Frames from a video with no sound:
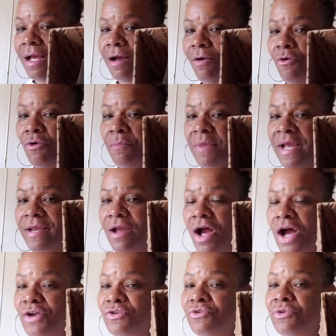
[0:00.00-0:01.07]
Oh my
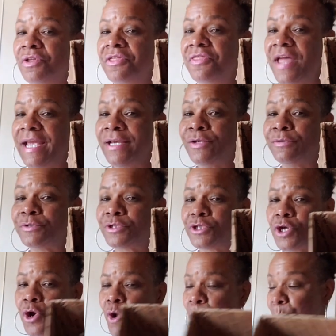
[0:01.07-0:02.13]
God, girl, thank you
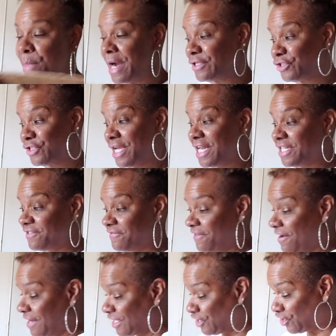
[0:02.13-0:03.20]
so much. That is
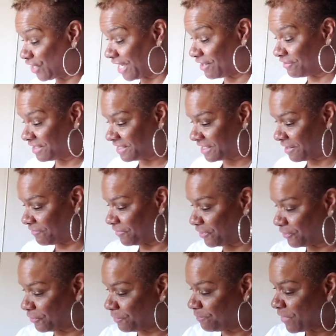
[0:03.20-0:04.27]
very generous of
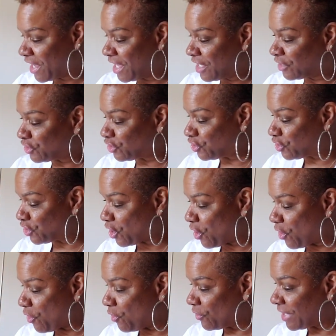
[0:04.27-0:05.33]
you.
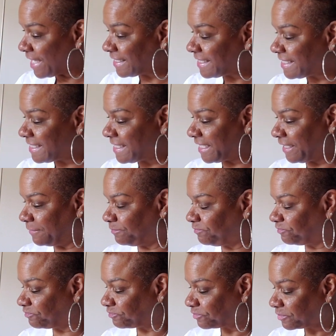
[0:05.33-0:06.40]
So let's see.
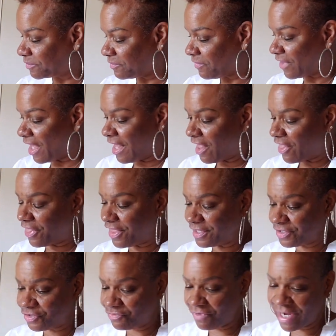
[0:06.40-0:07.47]

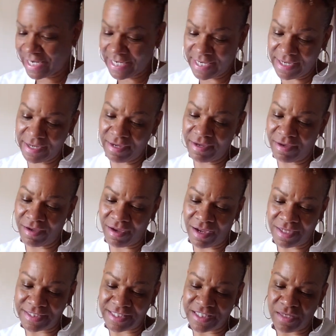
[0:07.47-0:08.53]
This right here
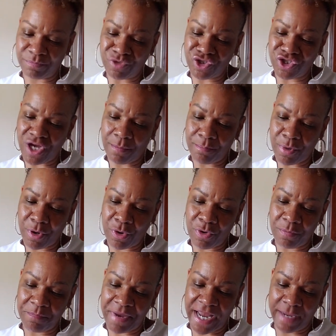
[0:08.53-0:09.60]
are some
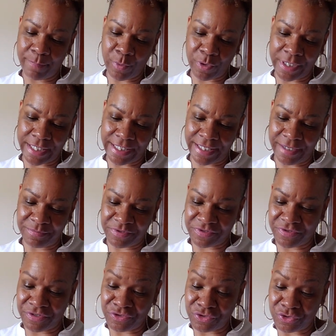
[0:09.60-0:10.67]
jumbo paper clips.
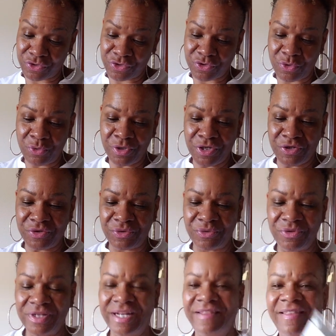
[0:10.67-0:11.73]
This is so
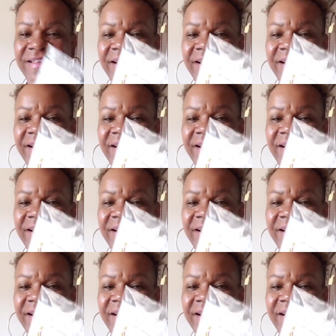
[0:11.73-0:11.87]
cute. Look at